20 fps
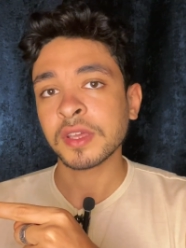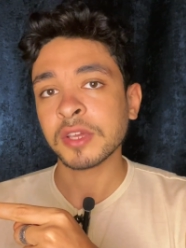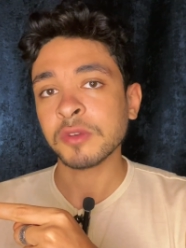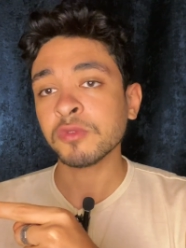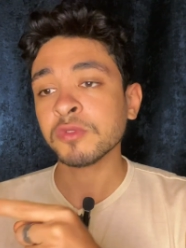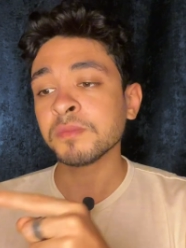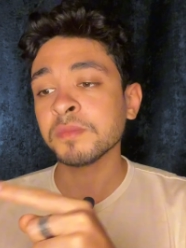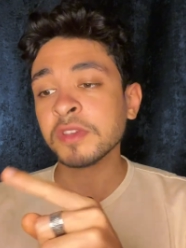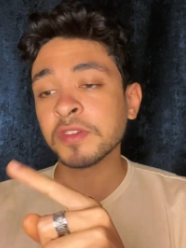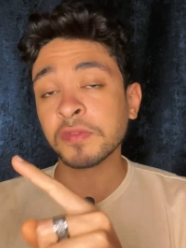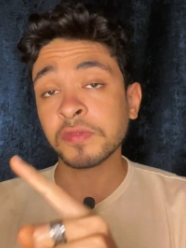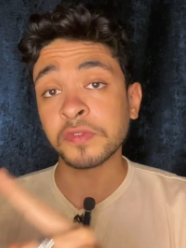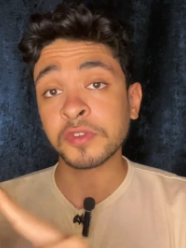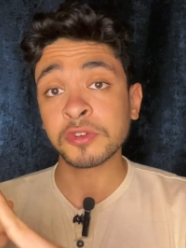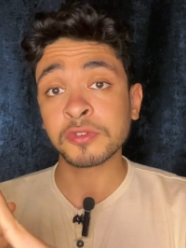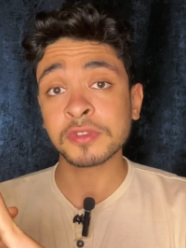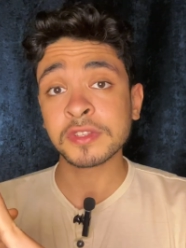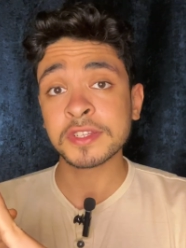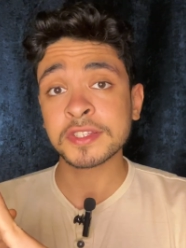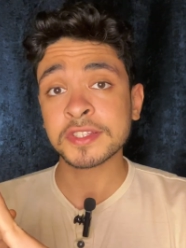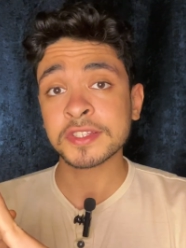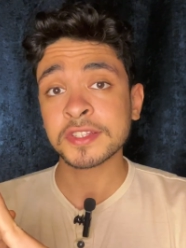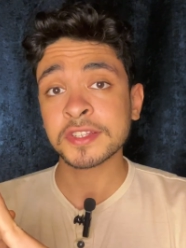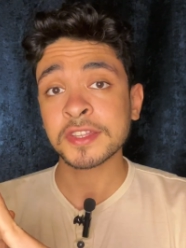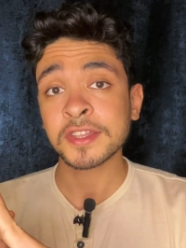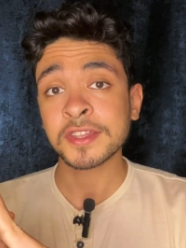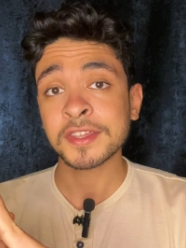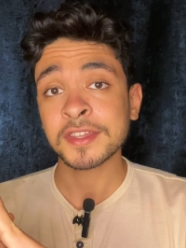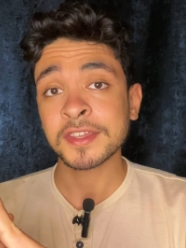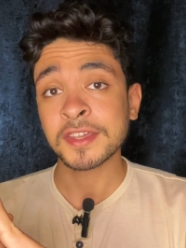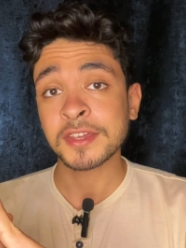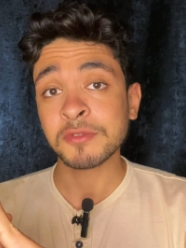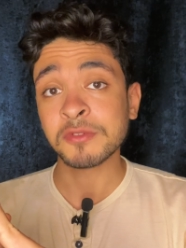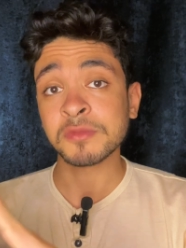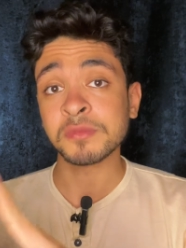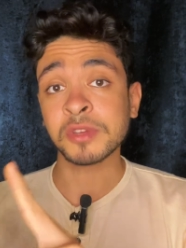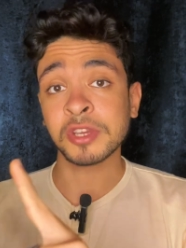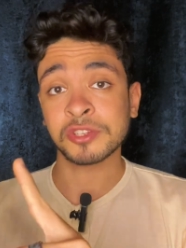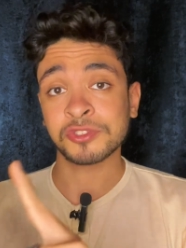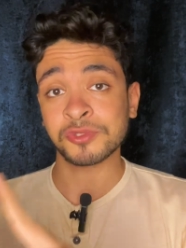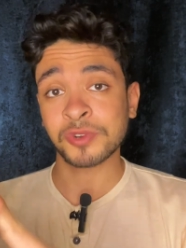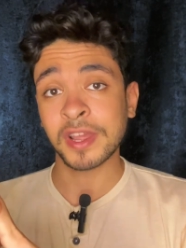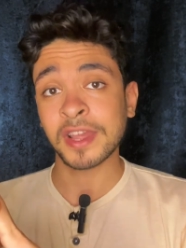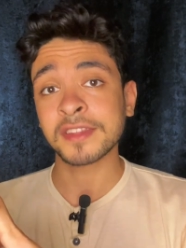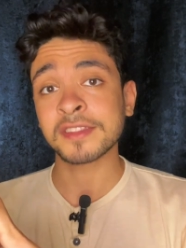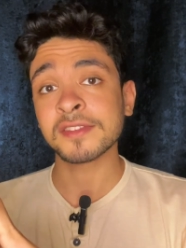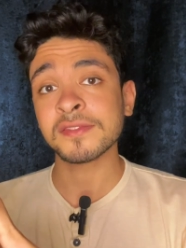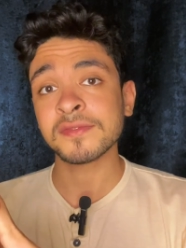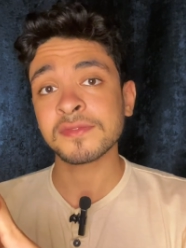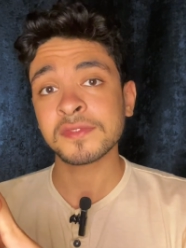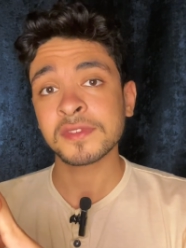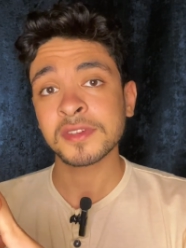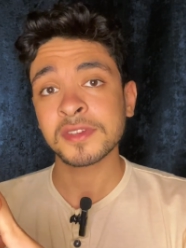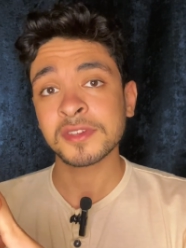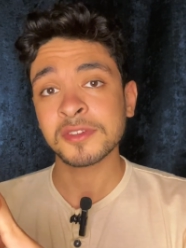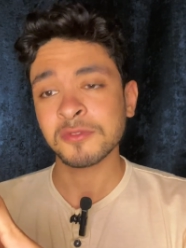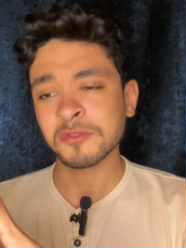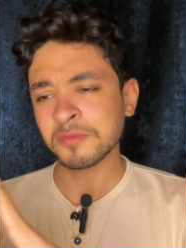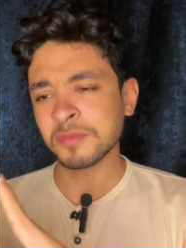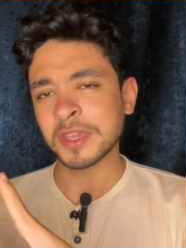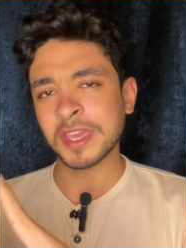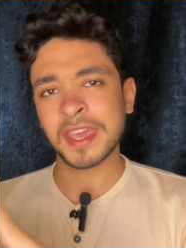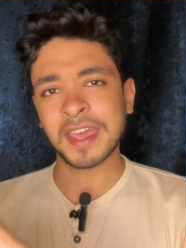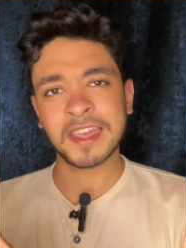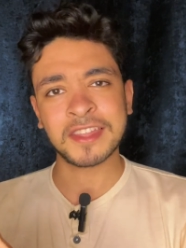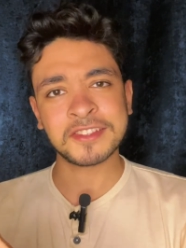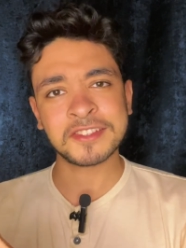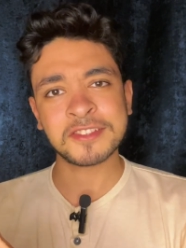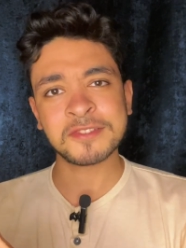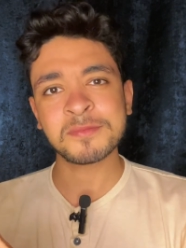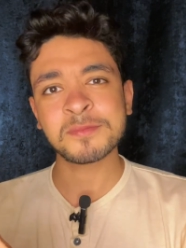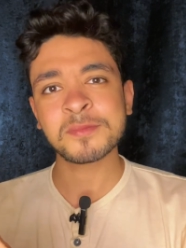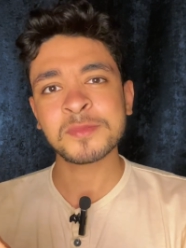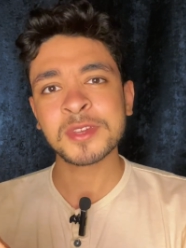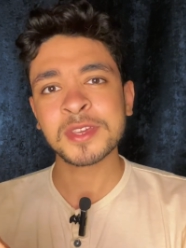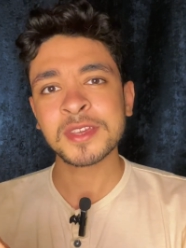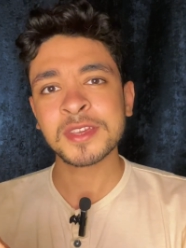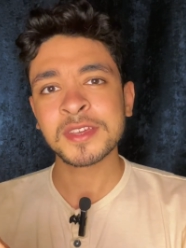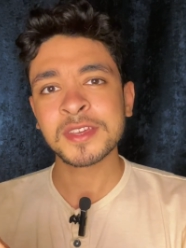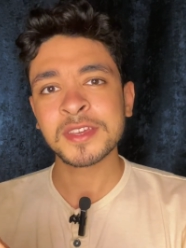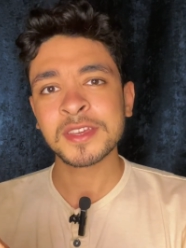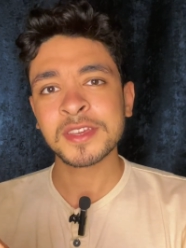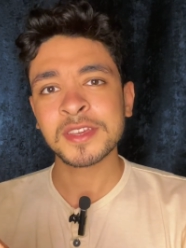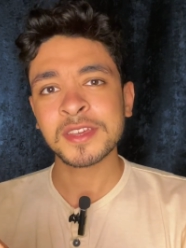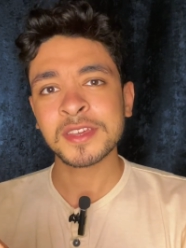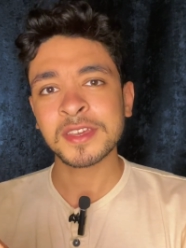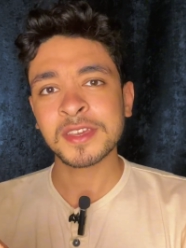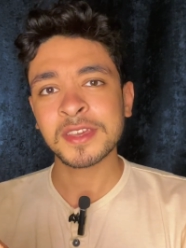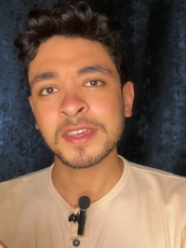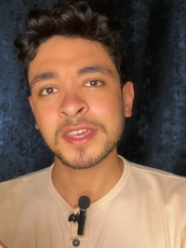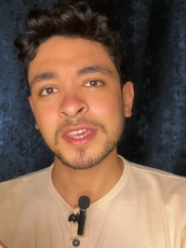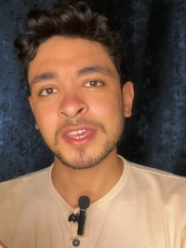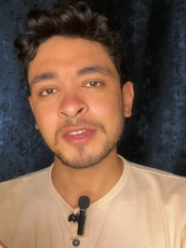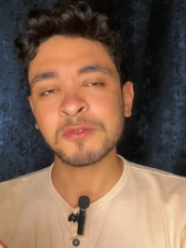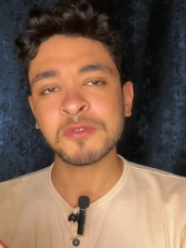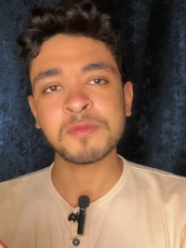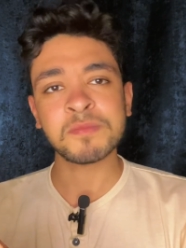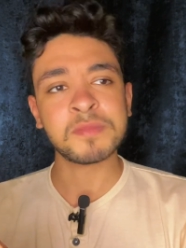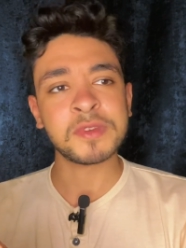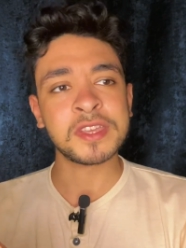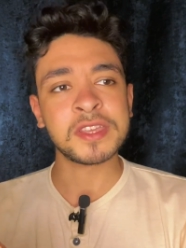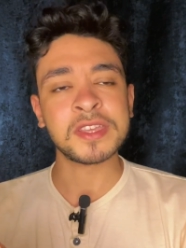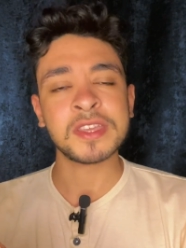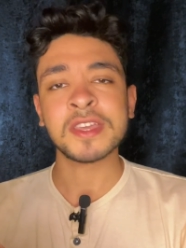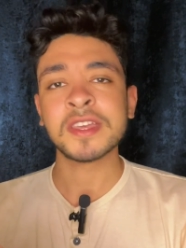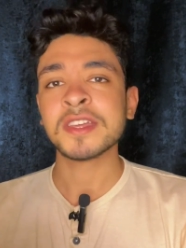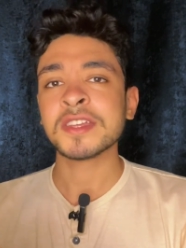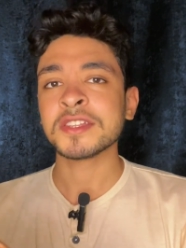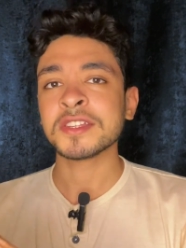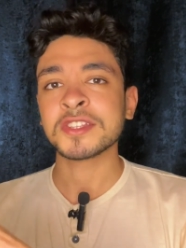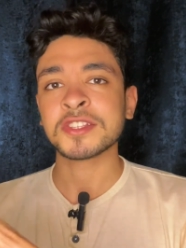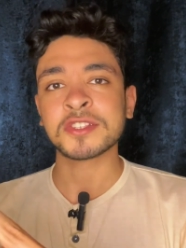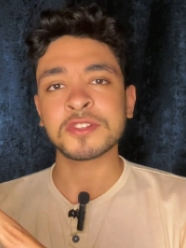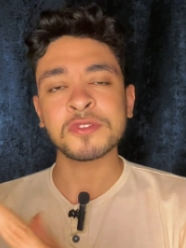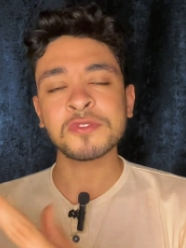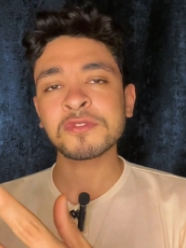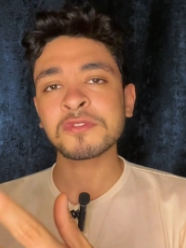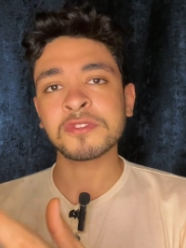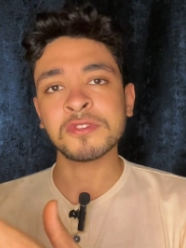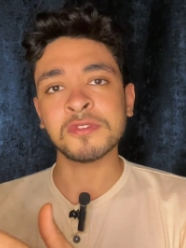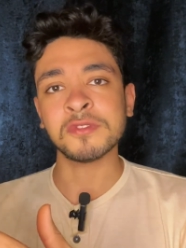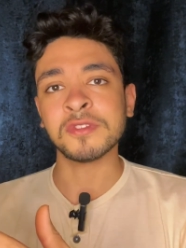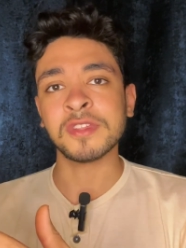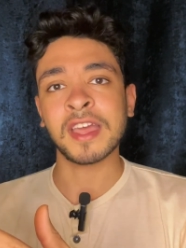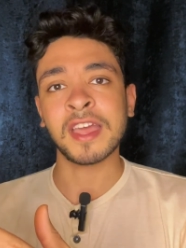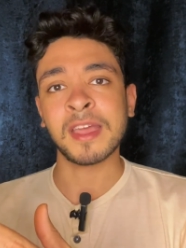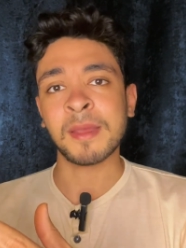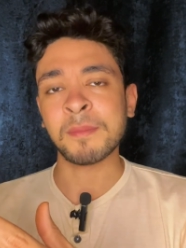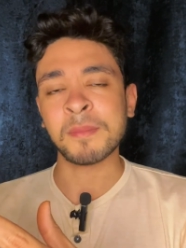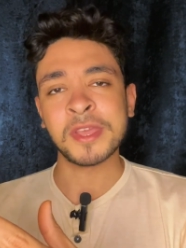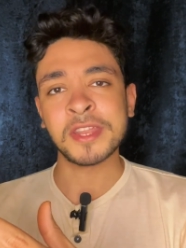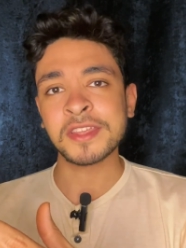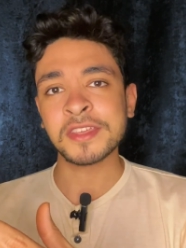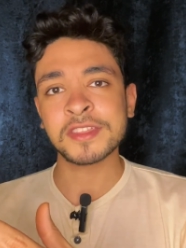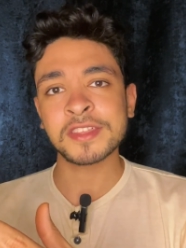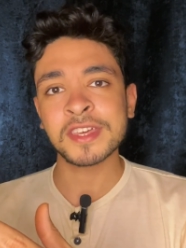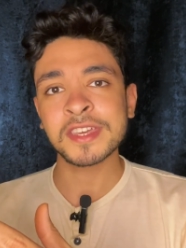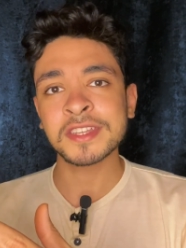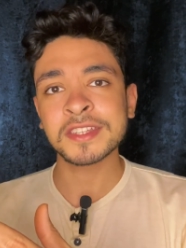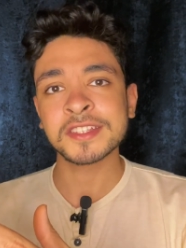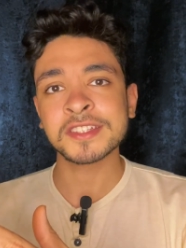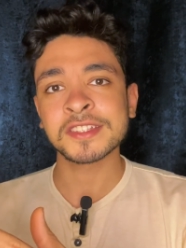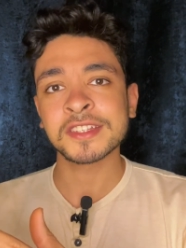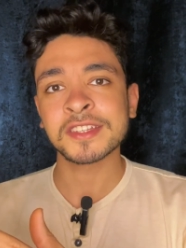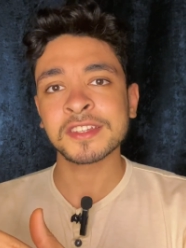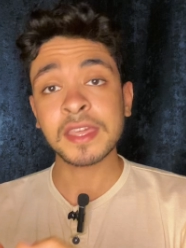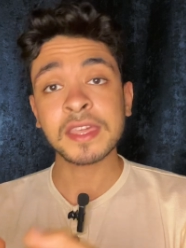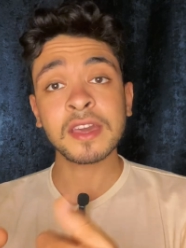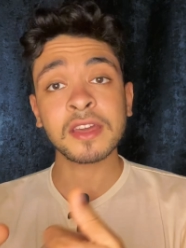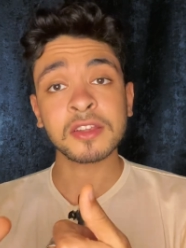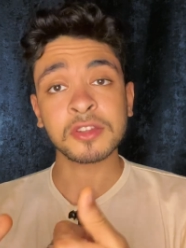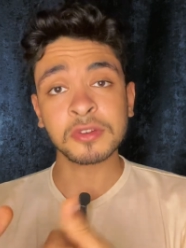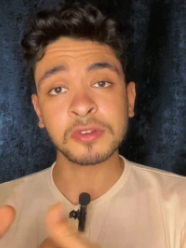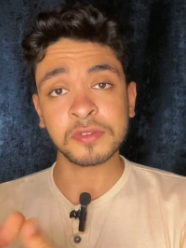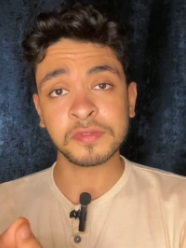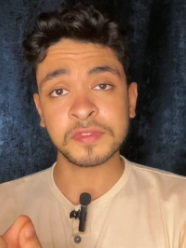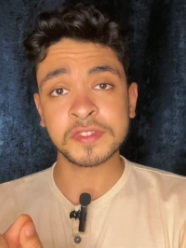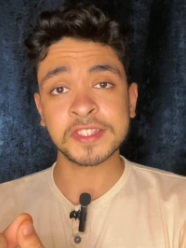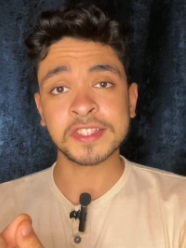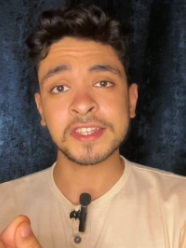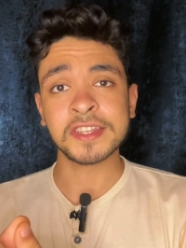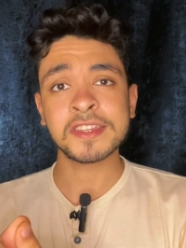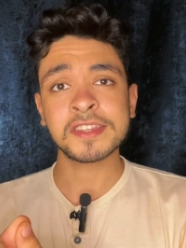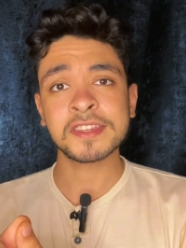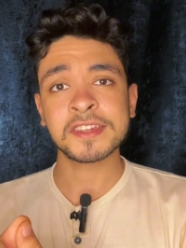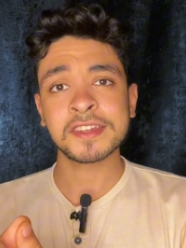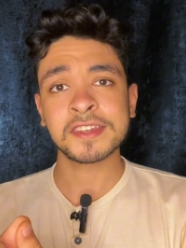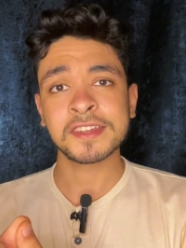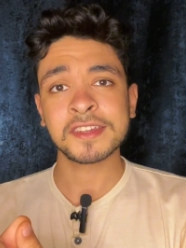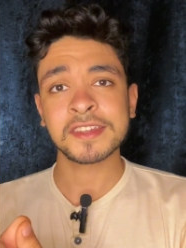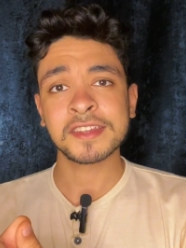He would be fearless. He would be attractive. He would be handsome. He would be so good at many things. He got a good physique.